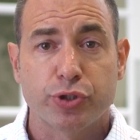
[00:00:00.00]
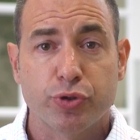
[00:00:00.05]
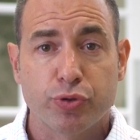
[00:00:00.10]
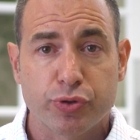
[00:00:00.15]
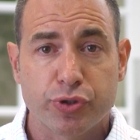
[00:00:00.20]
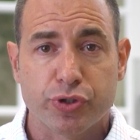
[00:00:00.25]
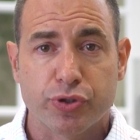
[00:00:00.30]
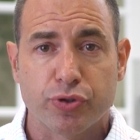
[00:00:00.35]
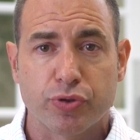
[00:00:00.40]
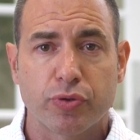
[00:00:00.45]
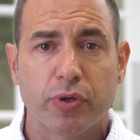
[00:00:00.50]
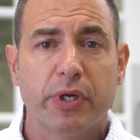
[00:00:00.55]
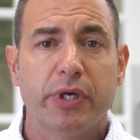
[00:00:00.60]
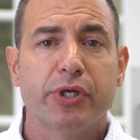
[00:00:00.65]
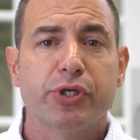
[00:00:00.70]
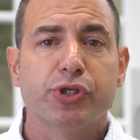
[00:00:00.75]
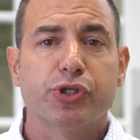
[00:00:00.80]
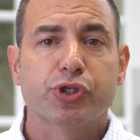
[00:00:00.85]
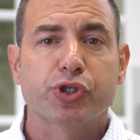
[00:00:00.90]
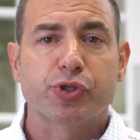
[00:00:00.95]
due to
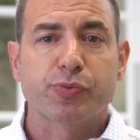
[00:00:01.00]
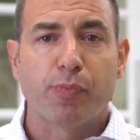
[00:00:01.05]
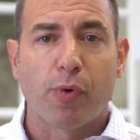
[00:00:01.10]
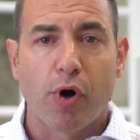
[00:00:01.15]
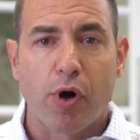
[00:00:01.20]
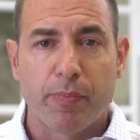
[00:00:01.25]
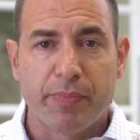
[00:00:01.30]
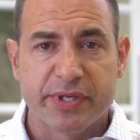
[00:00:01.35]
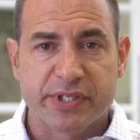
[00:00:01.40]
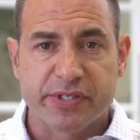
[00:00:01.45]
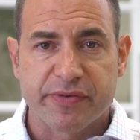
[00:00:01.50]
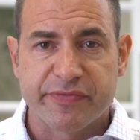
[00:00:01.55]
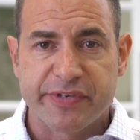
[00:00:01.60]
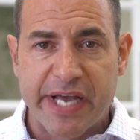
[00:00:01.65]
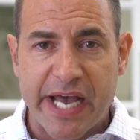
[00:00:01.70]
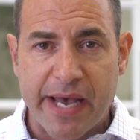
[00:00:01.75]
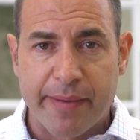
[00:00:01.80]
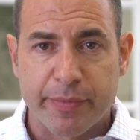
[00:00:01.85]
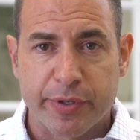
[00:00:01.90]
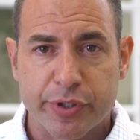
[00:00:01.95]
small bits of
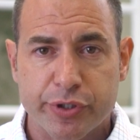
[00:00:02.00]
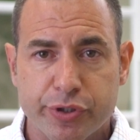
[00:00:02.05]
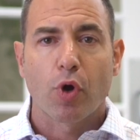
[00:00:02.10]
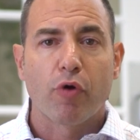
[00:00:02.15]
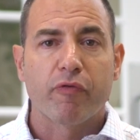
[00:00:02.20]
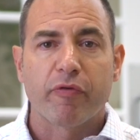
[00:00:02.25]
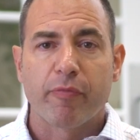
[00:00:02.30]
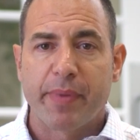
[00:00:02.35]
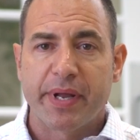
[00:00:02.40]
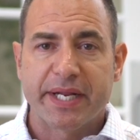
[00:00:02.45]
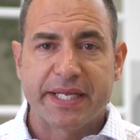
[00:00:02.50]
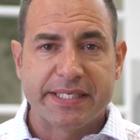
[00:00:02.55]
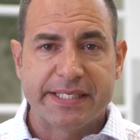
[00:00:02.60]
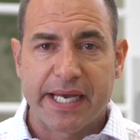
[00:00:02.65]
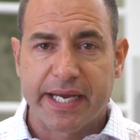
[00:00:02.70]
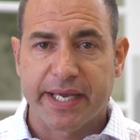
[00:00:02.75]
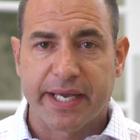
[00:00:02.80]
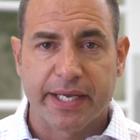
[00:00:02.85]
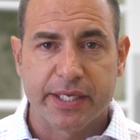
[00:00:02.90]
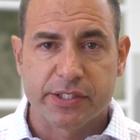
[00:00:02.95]
damage over many
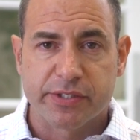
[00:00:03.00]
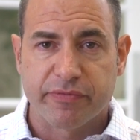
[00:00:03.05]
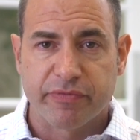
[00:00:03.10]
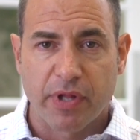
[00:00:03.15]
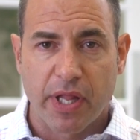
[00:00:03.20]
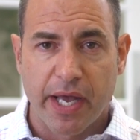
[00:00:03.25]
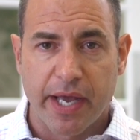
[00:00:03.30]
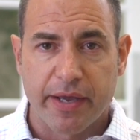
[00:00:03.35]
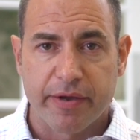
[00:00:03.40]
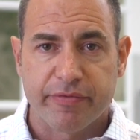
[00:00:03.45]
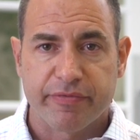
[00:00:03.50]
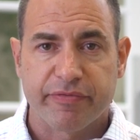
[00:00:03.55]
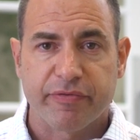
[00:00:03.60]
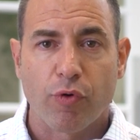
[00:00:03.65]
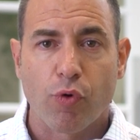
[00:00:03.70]
decades of life,